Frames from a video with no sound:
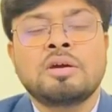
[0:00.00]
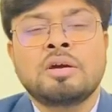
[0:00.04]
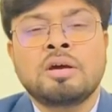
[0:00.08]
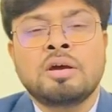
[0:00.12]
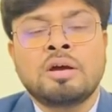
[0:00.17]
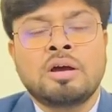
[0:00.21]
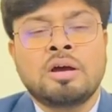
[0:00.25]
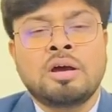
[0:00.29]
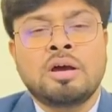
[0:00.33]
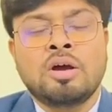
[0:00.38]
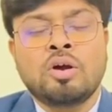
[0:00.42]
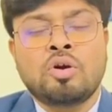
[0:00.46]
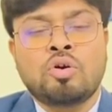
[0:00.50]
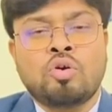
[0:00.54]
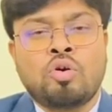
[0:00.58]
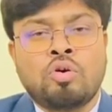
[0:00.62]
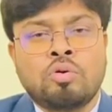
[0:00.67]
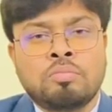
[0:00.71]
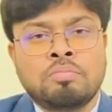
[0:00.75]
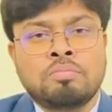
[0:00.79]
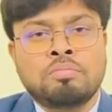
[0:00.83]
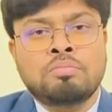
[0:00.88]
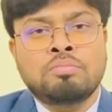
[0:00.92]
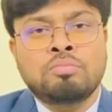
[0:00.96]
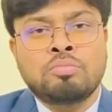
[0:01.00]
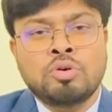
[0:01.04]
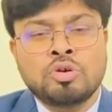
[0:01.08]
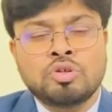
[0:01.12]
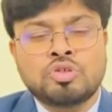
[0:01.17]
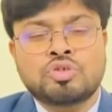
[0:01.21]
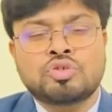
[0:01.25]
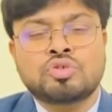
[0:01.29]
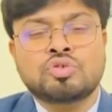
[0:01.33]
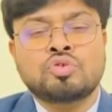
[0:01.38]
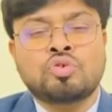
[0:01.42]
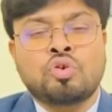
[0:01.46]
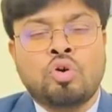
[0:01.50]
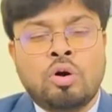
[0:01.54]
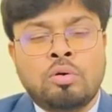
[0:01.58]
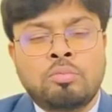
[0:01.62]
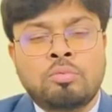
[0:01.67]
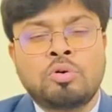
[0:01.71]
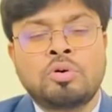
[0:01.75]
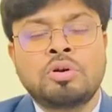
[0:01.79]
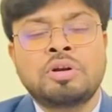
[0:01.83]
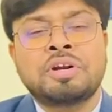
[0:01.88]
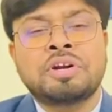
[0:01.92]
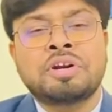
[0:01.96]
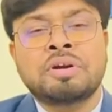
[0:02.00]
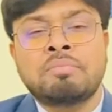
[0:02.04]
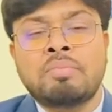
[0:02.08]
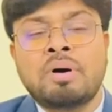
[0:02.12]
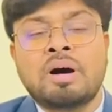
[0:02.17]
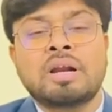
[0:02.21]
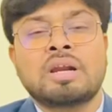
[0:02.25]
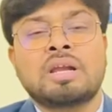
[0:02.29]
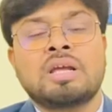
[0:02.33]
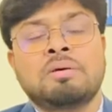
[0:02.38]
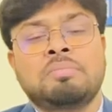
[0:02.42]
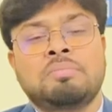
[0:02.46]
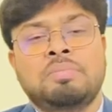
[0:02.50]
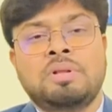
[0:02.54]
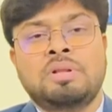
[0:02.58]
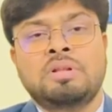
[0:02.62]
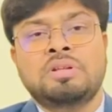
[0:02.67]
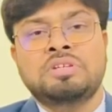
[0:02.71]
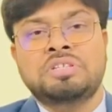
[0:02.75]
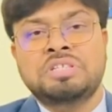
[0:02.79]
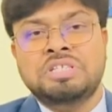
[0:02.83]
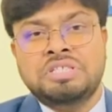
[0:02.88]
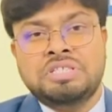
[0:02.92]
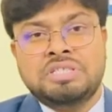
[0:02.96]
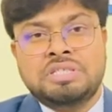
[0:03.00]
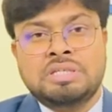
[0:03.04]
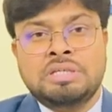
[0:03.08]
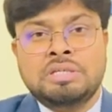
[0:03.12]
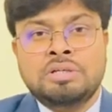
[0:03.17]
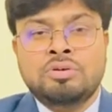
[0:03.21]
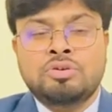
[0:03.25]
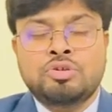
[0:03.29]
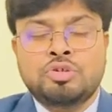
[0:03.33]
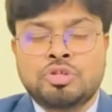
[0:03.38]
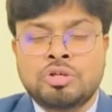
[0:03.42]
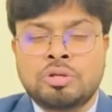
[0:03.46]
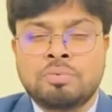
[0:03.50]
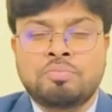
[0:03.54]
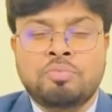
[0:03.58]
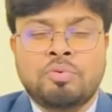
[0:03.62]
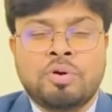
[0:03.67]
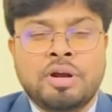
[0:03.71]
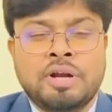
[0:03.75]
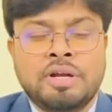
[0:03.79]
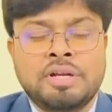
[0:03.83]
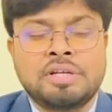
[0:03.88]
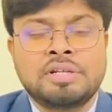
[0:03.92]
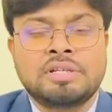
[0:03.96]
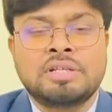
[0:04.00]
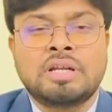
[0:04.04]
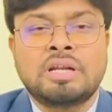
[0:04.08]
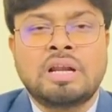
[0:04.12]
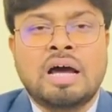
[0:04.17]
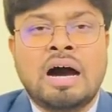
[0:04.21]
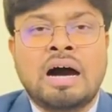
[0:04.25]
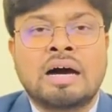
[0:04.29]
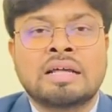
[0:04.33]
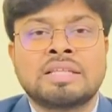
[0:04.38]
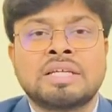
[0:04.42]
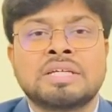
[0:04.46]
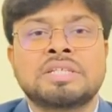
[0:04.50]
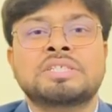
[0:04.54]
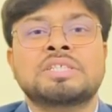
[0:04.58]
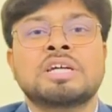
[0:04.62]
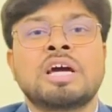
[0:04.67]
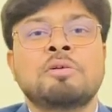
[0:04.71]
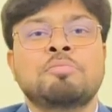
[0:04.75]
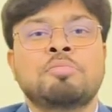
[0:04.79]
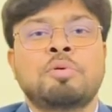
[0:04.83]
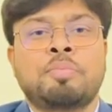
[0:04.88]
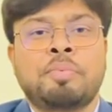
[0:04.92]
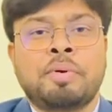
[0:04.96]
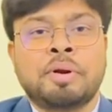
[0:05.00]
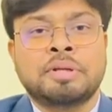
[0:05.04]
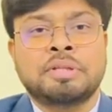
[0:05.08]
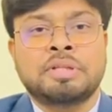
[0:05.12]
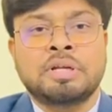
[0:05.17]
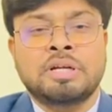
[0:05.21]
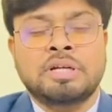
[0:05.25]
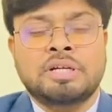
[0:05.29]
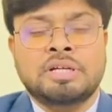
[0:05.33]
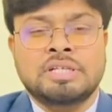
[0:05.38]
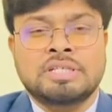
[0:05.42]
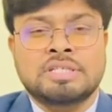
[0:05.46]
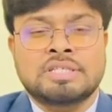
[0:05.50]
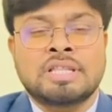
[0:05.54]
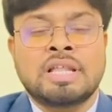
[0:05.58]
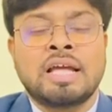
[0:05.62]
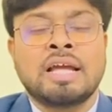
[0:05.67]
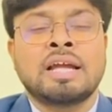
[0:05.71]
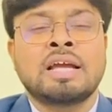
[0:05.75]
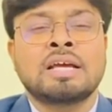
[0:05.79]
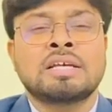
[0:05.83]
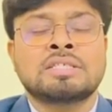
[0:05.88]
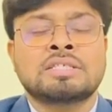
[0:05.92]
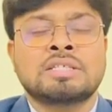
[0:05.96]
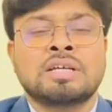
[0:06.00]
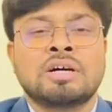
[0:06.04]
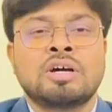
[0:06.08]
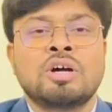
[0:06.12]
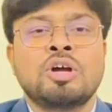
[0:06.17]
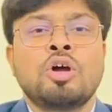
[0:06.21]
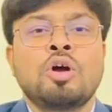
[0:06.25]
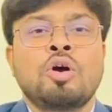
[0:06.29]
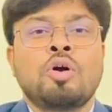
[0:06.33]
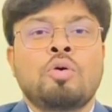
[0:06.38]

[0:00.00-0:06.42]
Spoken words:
most common, remarkable distinguishing point than other type of arthritis, like as the